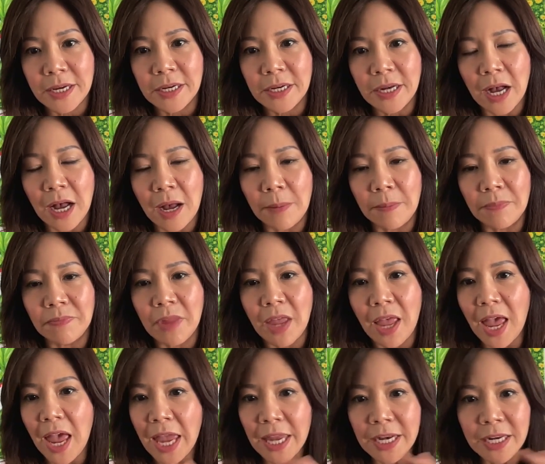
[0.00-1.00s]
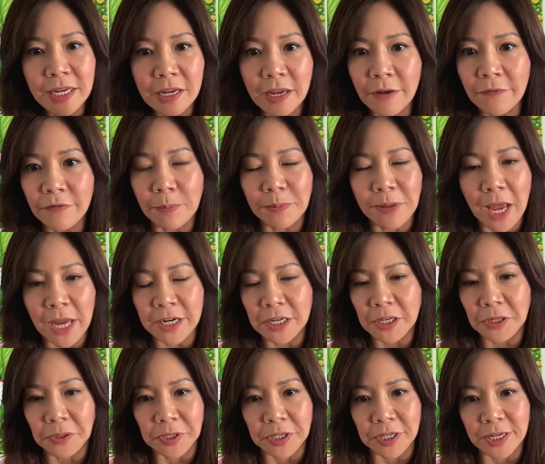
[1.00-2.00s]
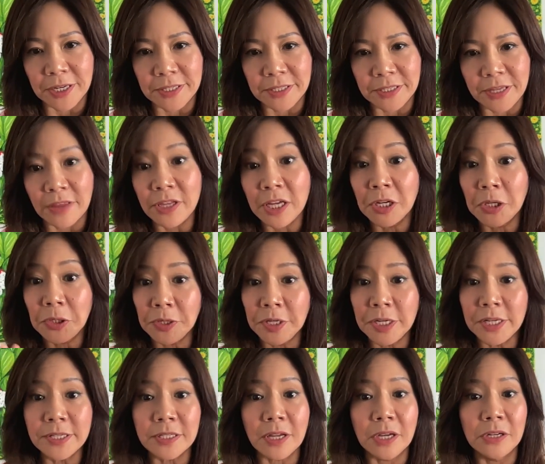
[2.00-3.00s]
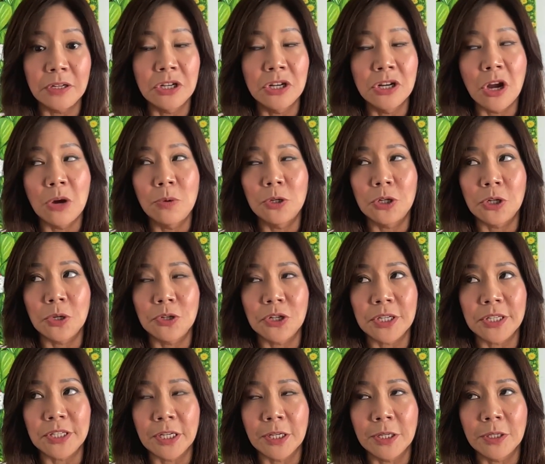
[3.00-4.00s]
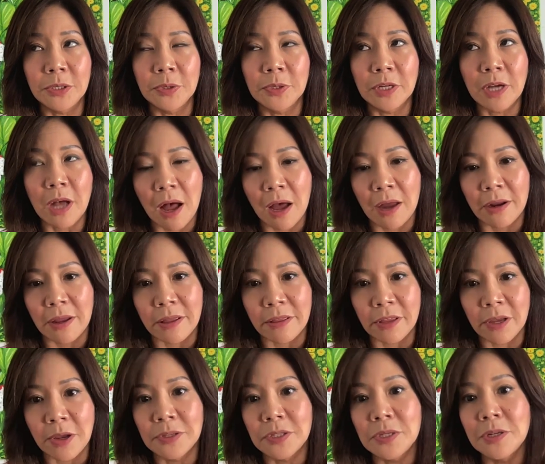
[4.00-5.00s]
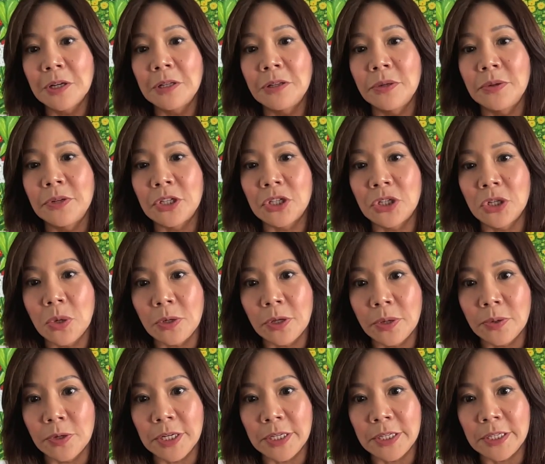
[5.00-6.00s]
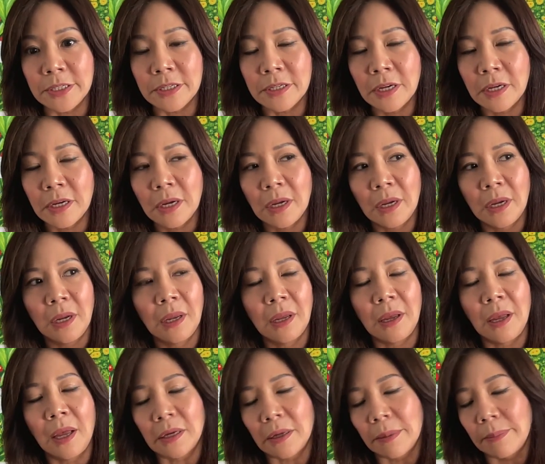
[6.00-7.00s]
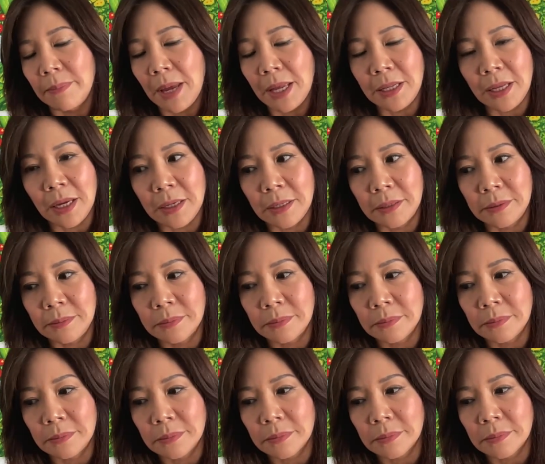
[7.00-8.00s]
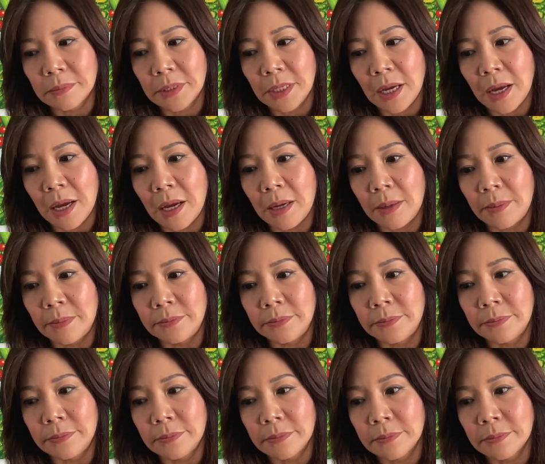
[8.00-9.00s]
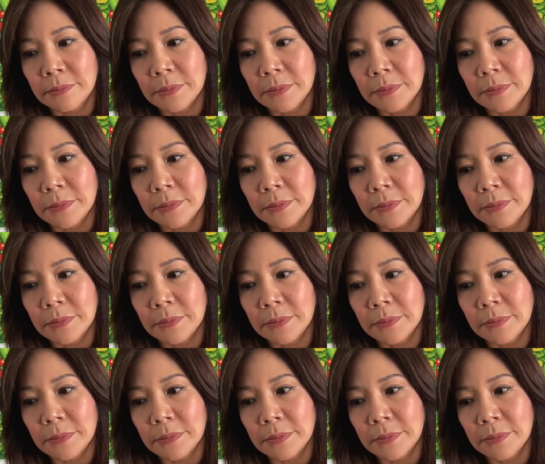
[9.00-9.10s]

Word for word: um, any of the plant ingredients and the ingredients no, don't just include kanna they also include snow lotus Acmella, um,